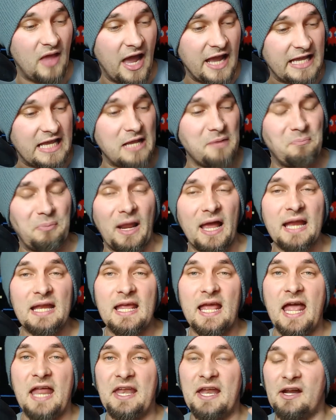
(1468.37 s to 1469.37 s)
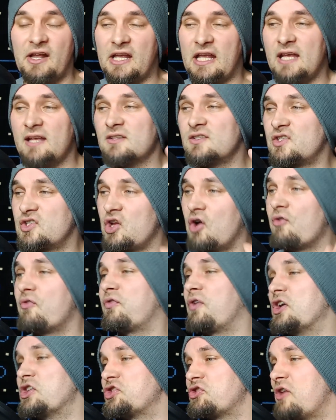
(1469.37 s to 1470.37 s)
I keep playing it and then I get so
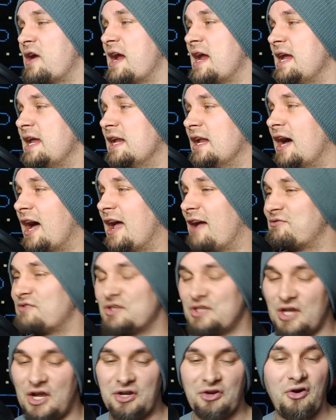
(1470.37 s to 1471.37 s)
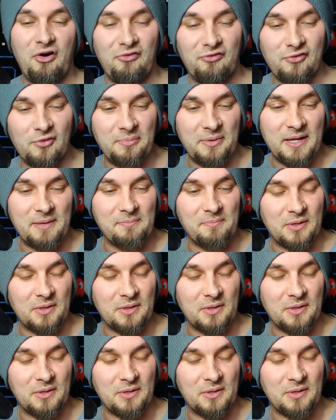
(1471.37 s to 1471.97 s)
frustrated I have to turn it off for a bit